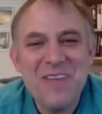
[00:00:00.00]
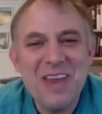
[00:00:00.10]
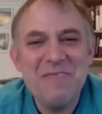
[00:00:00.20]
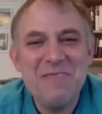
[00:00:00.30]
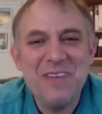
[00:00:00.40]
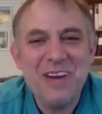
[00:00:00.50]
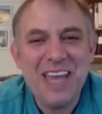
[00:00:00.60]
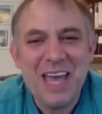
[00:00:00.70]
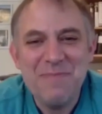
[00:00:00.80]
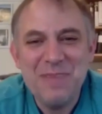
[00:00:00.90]
Very,
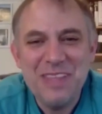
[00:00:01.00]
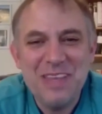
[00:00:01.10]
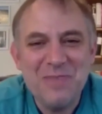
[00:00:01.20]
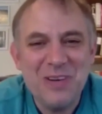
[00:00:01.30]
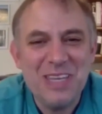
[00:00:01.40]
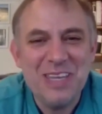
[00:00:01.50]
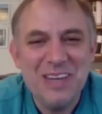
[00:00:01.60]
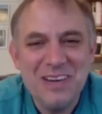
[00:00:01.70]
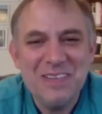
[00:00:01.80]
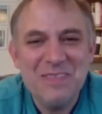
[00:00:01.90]
very happy that we're
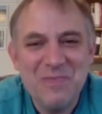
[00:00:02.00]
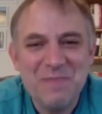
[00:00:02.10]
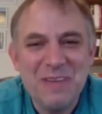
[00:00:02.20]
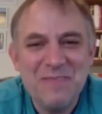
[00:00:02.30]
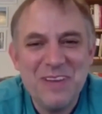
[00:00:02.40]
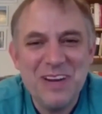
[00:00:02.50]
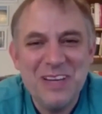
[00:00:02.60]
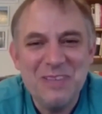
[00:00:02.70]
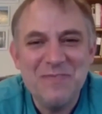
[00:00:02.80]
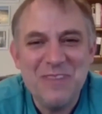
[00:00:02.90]
here with my
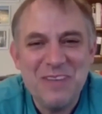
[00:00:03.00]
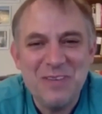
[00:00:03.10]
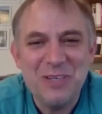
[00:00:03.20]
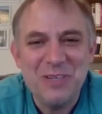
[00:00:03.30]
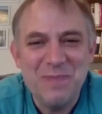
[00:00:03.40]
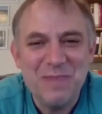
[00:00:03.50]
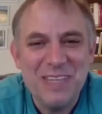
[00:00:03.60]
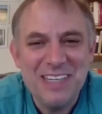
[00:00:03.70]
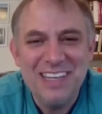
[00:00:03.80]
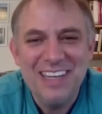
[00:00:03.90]
very good friend Richard
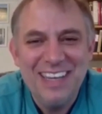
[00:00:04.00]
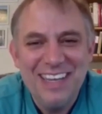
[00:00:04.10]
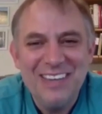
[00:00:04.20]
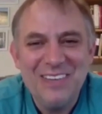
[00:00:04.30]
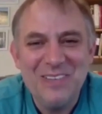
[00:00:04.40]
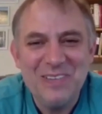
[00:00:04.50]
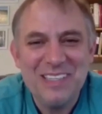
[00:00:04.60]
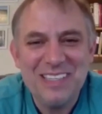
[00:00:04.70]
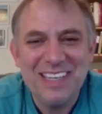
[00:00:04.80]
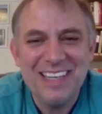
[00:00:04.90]
Millman,
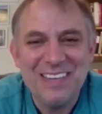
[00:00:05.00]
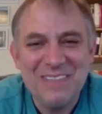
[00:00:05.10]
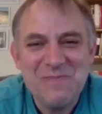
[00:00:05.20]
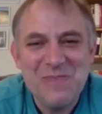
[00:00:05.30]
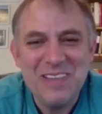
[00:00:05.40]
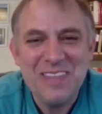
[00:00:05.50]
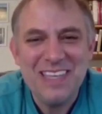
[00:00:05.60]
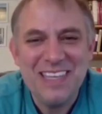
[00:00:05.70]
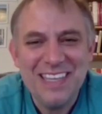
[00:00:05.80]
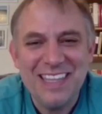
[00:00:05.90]
who's one of
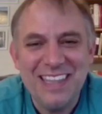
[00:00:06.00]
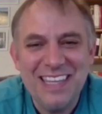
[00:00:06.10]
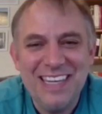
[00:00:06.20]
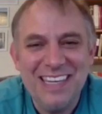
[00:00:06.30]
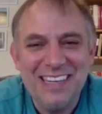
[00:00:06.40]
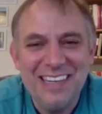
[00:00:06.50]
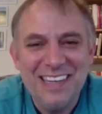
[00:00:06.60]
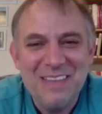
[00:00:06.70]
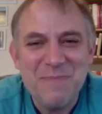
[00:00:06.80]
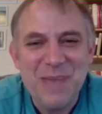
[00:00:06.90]
the leading
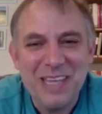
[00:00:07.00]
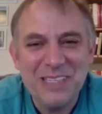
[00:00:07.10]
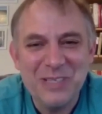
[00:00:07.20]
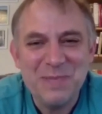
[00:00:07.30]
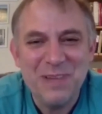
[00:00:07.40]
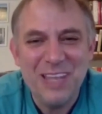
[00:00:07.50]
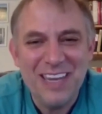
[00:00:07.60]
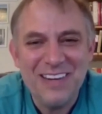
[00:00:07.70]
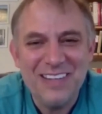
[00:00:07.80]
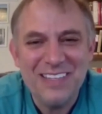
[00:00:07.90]
masters
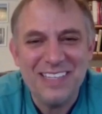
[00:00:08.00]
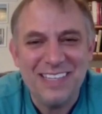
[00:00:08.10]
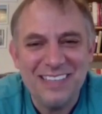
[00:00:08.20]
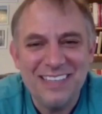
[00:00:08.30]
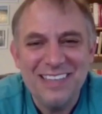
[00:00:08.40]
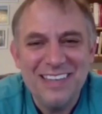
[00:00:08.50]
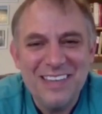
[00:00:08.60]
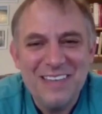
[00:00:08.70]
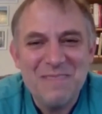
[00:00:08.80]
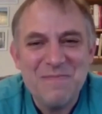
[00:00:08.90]
players and
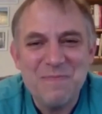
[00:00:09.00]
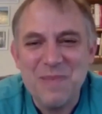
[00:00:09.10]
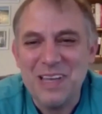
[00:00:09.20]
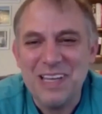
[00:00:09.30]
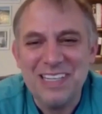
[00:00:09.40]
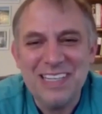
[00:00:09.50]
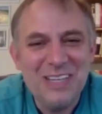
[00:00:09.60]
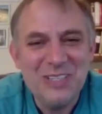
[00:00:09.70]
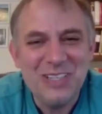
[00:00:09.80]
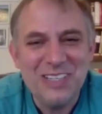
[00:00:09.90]

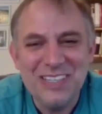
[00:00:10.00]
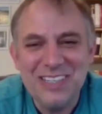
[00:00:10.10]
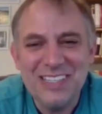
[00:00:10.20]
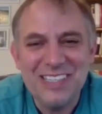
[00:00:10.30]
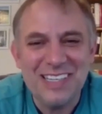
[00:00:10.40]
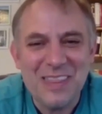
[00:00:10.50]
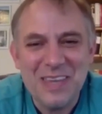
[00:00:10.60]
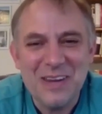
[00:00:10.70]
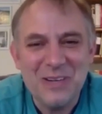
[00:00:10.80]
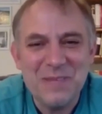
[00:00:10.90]
teachers and
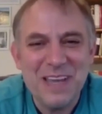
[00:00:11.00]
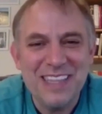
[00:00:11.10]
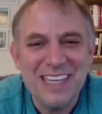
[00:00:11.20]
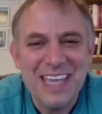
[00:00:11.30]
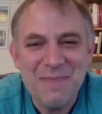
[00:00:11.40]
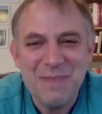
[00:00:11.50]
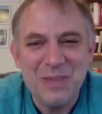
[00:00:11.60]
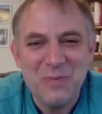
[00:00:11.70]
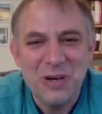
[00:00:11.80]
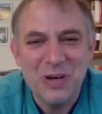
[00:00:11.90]
thinkers about the game in the